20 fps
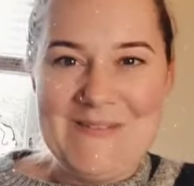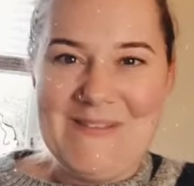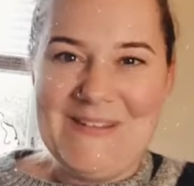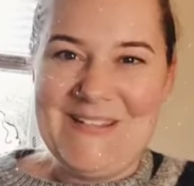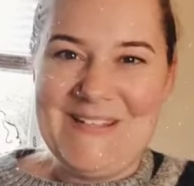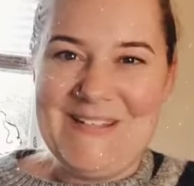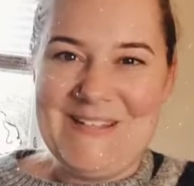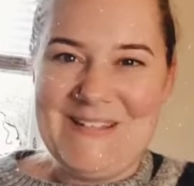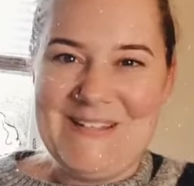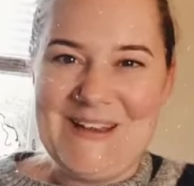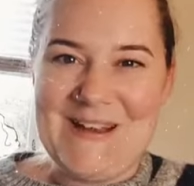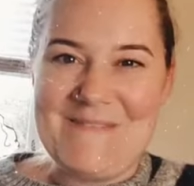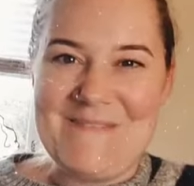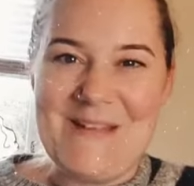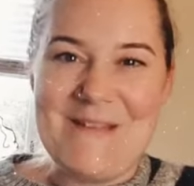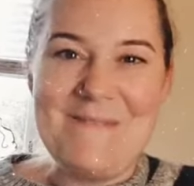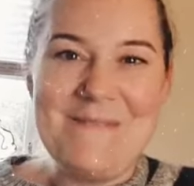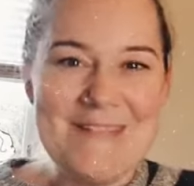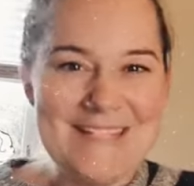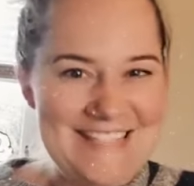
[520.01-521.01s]
make sure that I'm
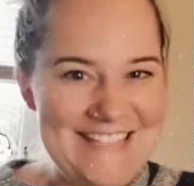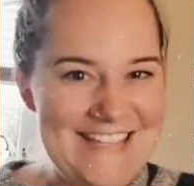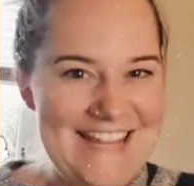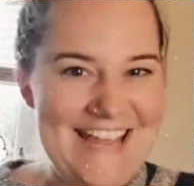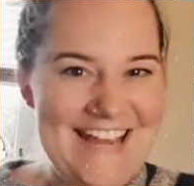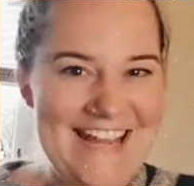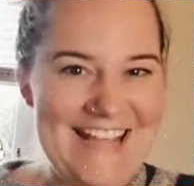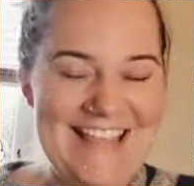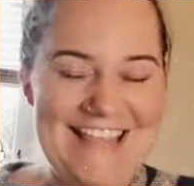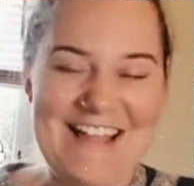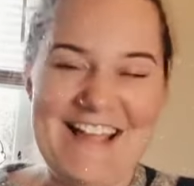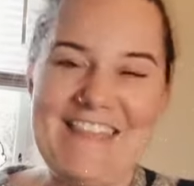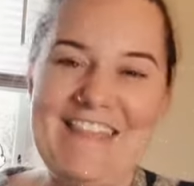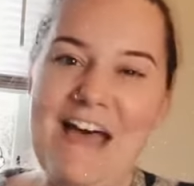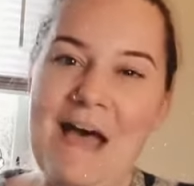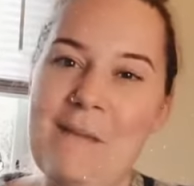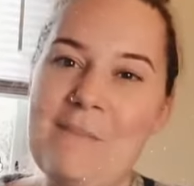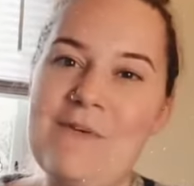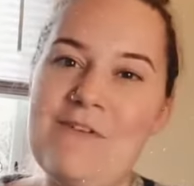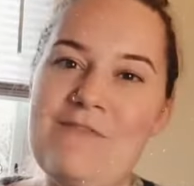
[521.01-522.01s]
not missing anything on
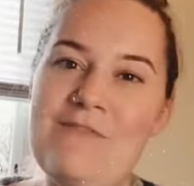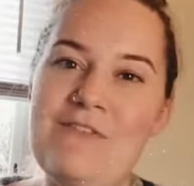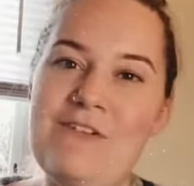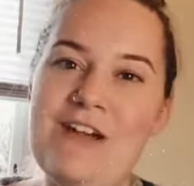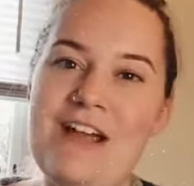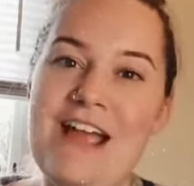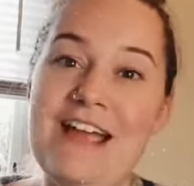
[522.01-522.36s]
that before